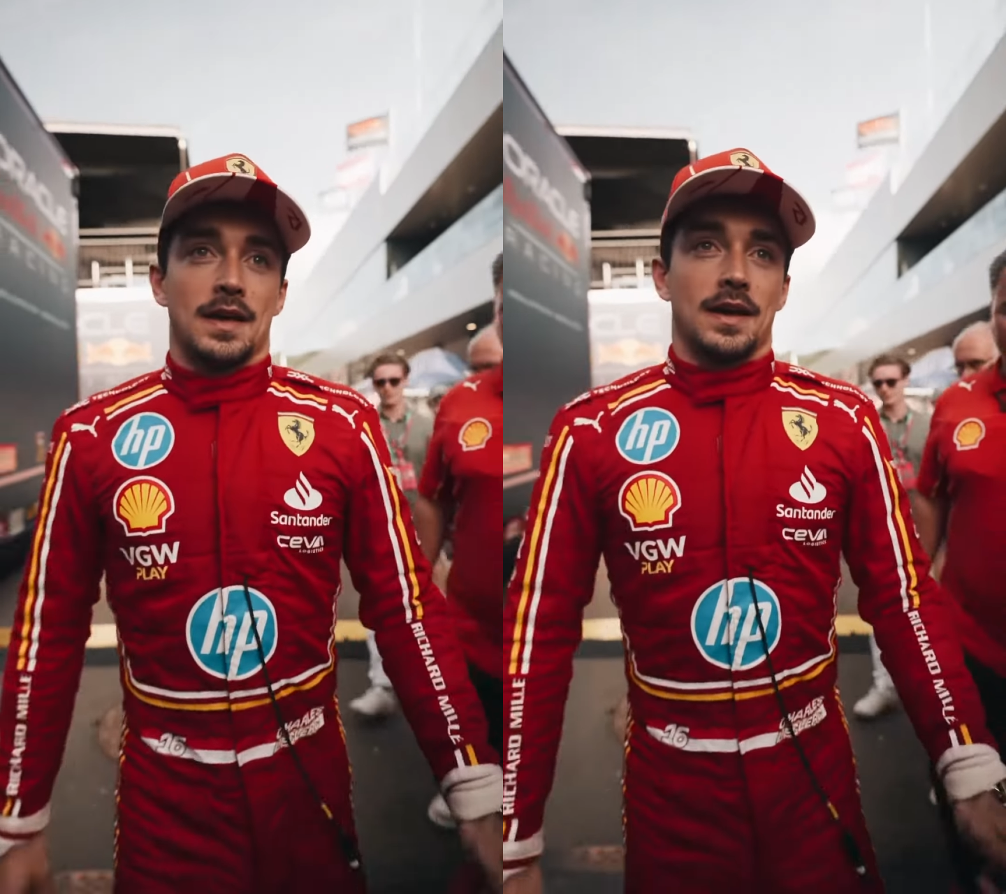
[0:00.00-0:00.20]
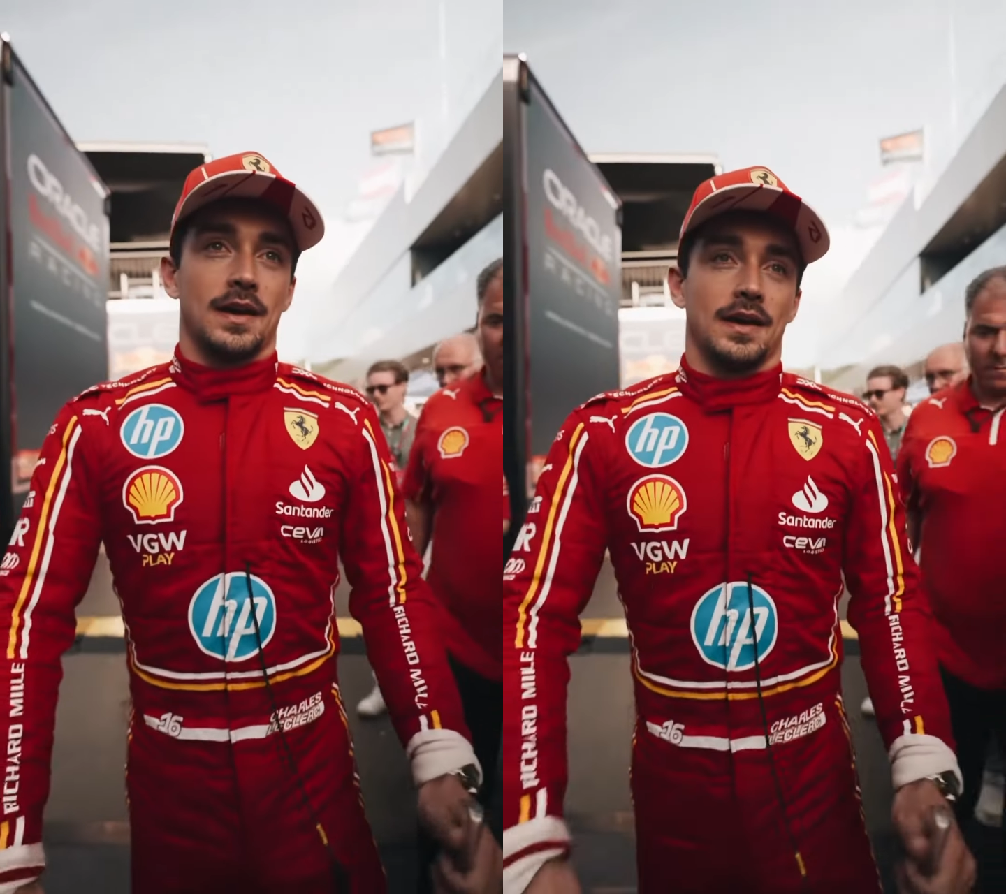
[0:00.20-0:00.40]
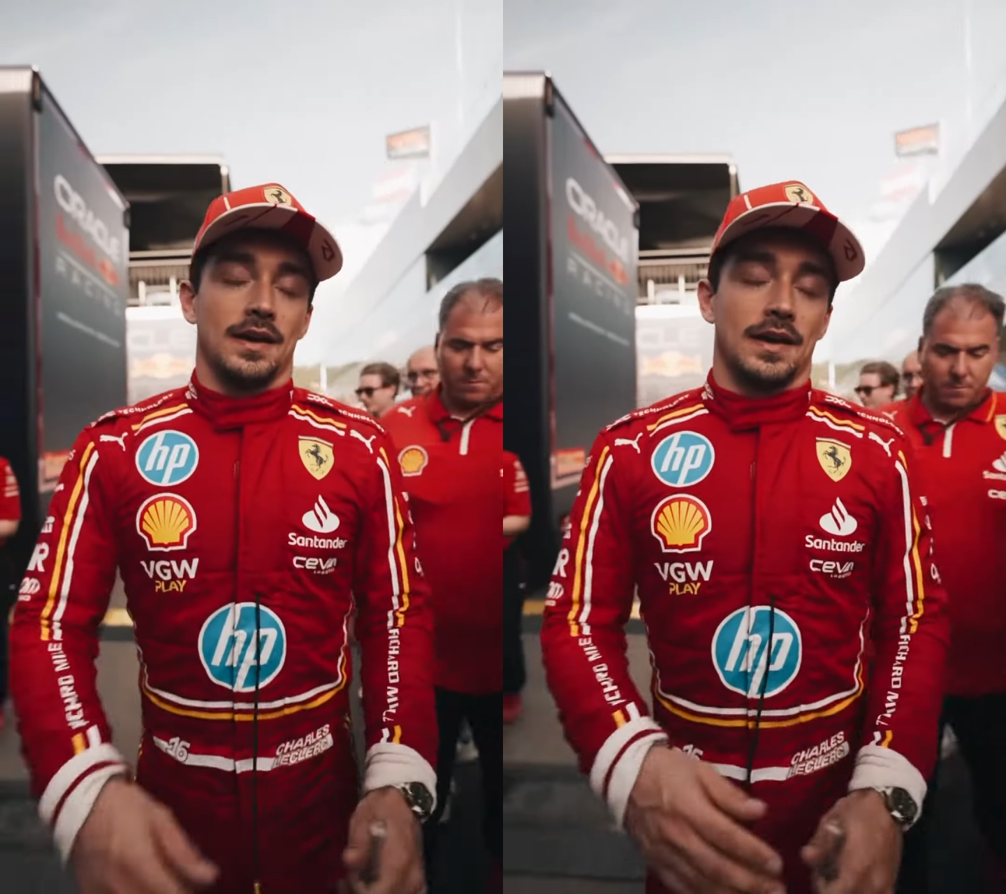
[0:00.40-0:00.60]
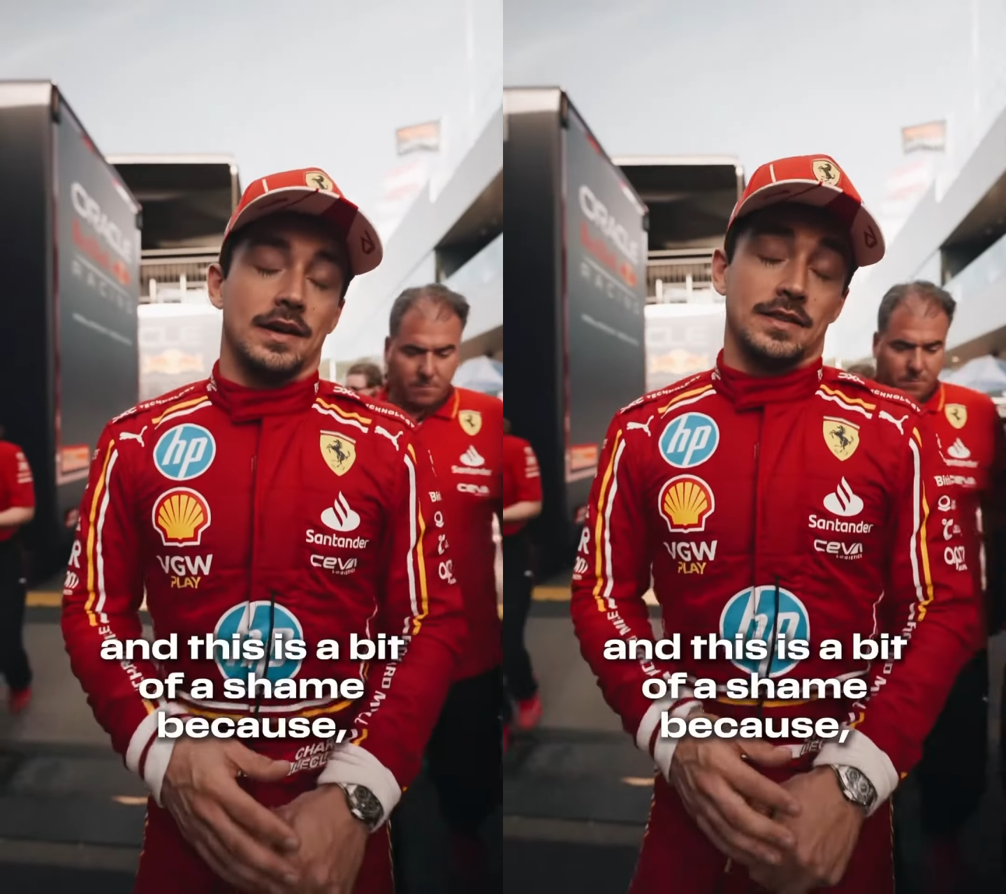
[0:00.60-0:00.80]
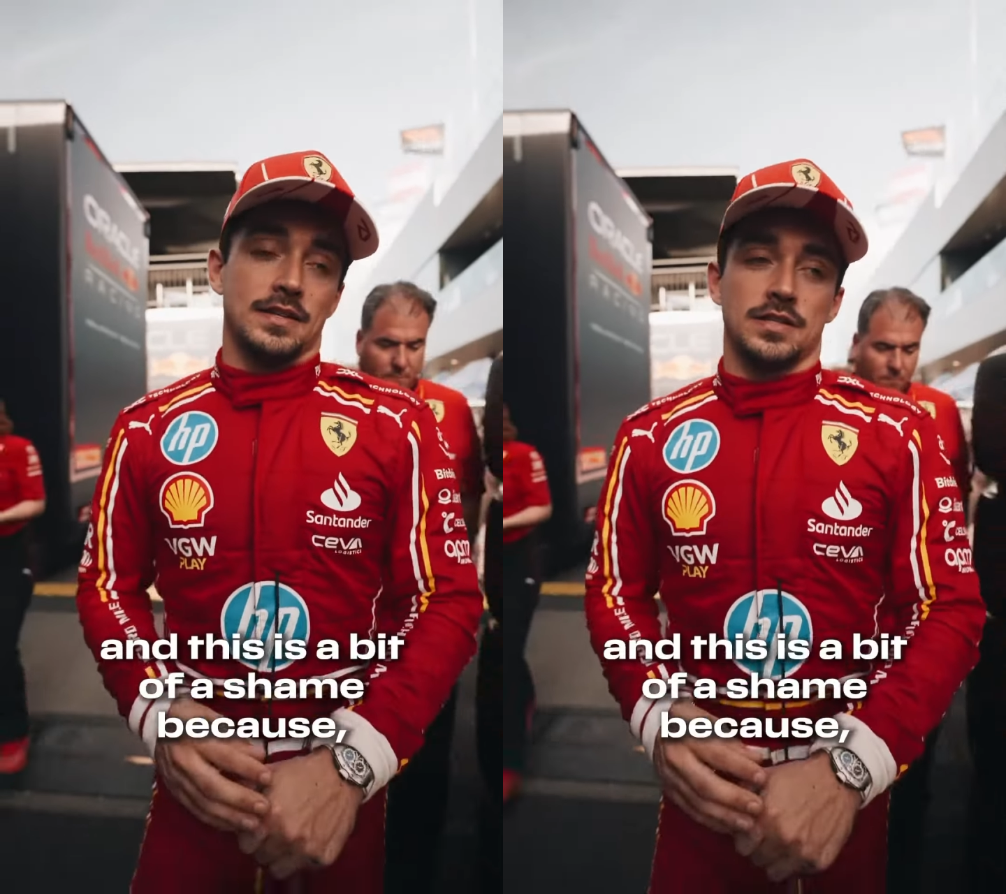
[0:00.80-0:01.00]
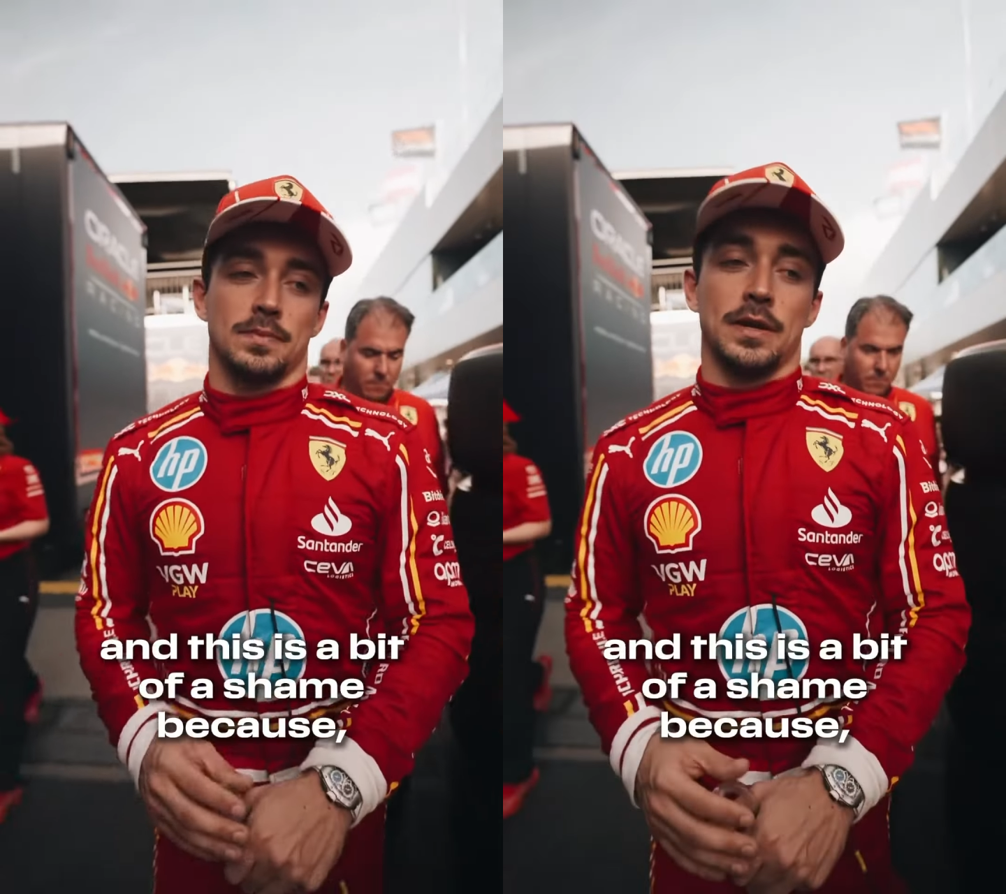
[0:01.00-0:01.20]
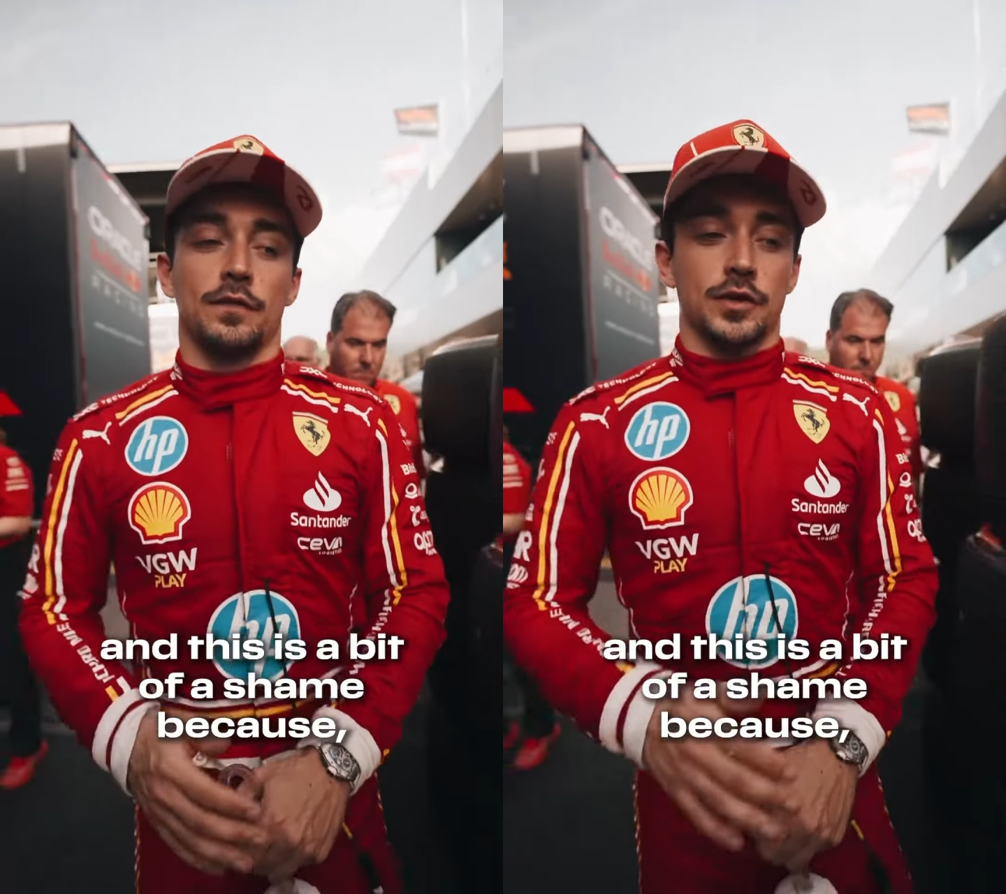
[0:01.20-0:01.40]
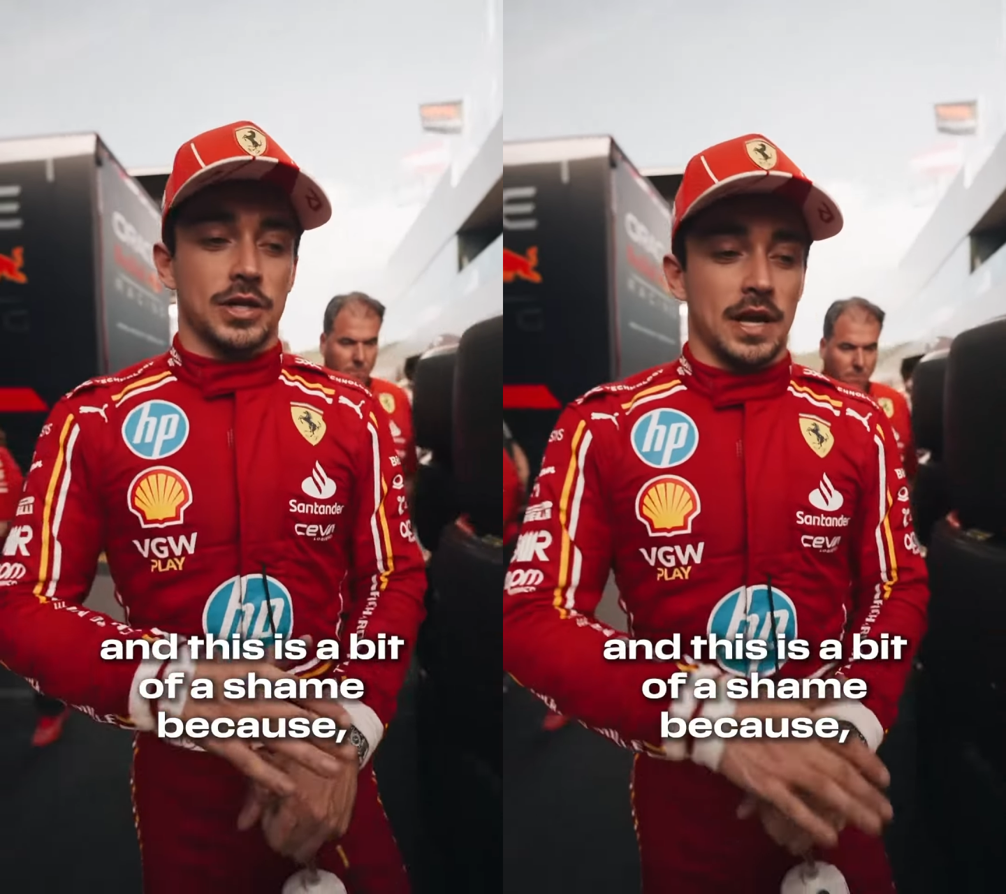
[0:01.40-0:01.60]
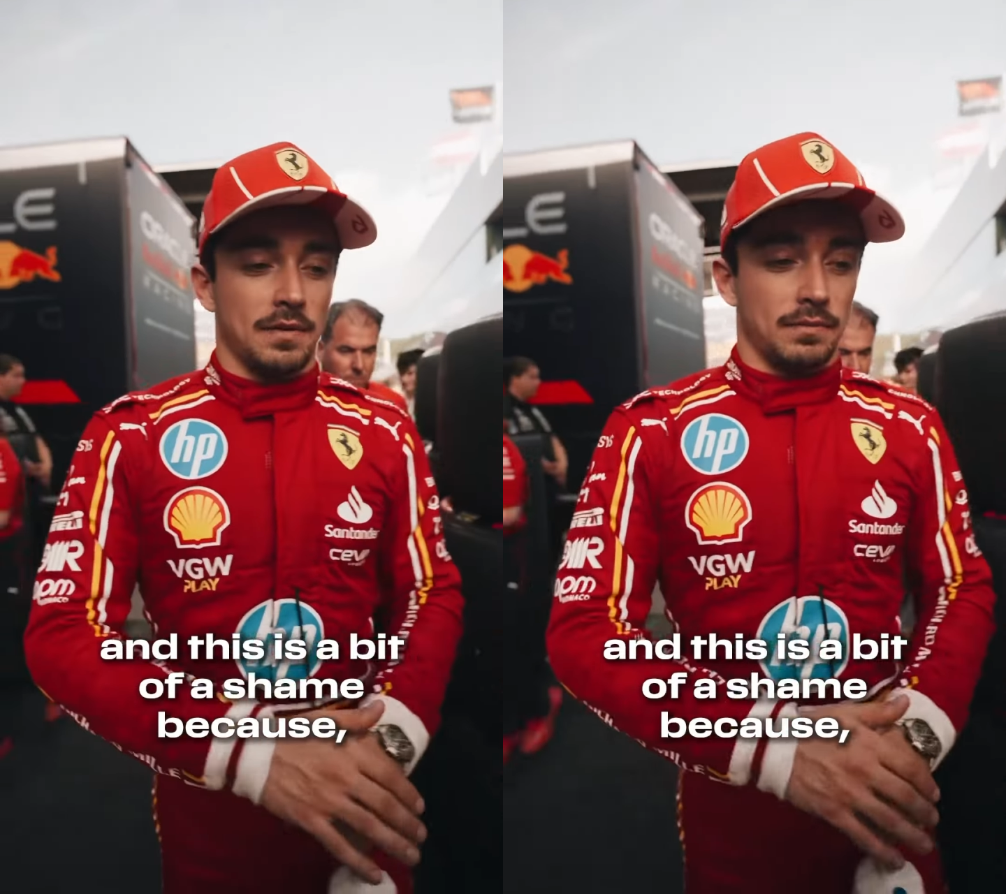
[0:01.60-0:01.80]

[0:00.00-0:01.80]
Uh, and this is a bit of a shame